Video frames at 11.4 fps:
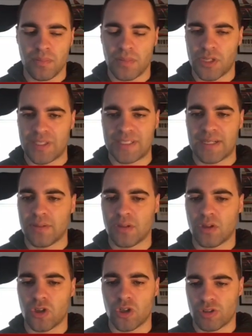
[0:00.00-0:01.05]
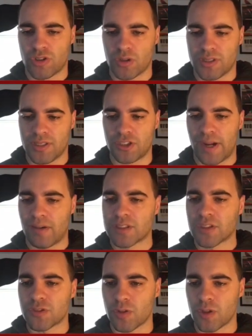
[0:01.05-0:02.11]
he's getting good results in the
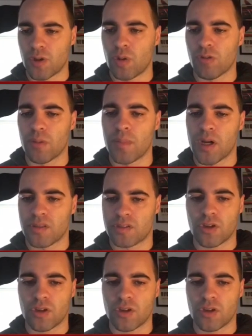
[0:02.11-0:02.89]
challenge for over a month.